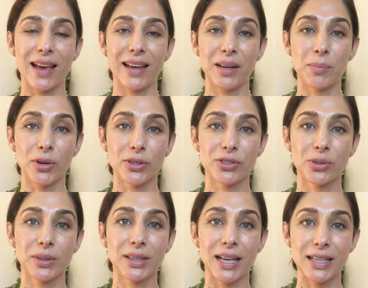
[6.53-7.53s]
and I'm
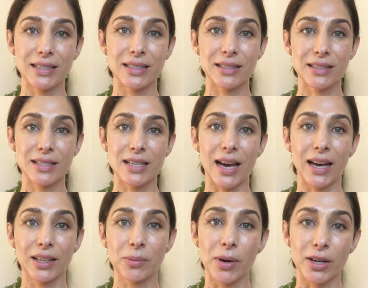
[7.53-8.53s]
also a licensed
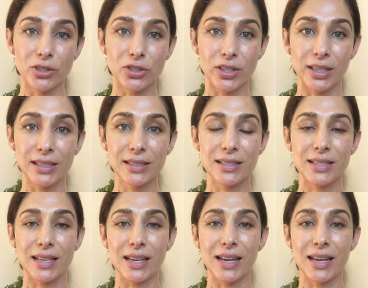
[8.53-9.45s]
acupuncturist,